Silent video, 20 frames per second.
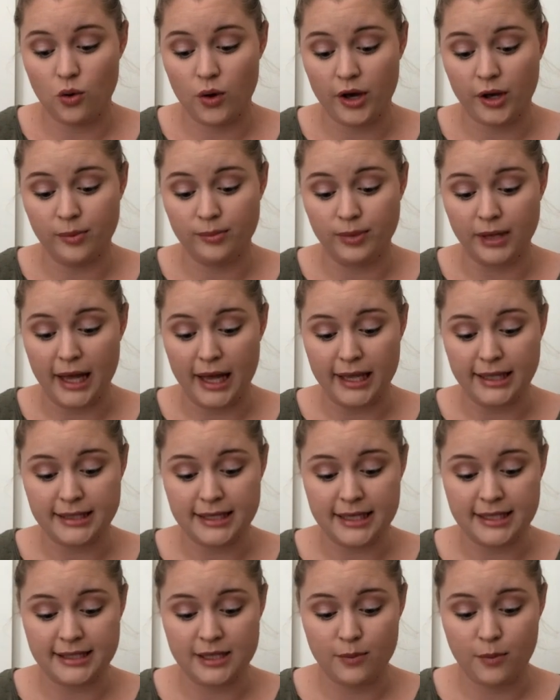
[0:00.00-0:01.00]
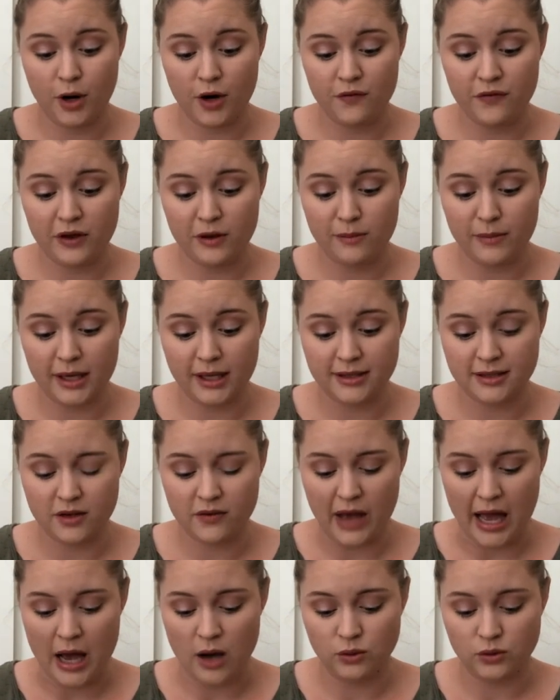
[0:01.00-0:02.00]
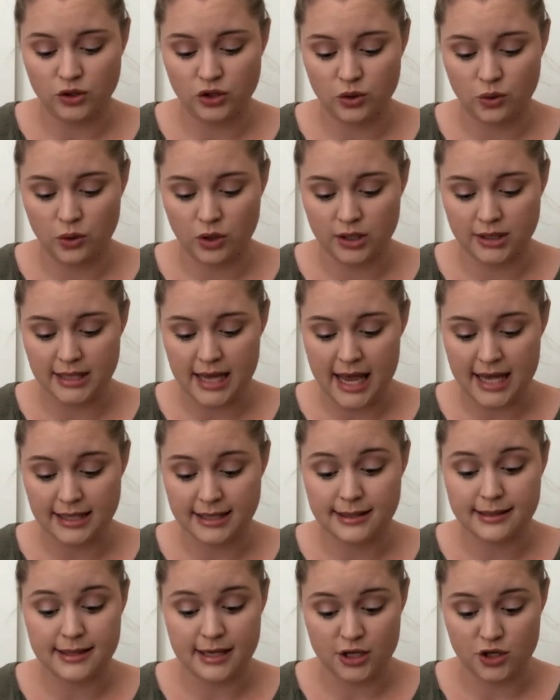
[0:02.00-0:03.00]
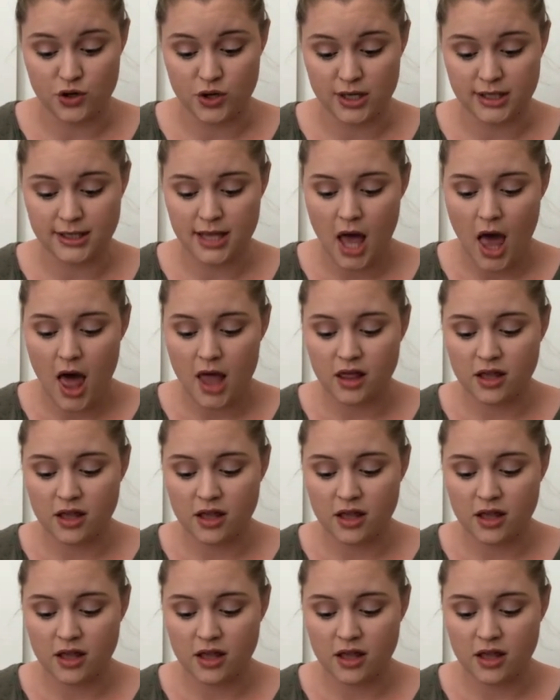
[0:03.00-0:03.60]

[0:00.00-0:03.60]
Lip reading: oil blend is the perfect mix of outdoors and citrus.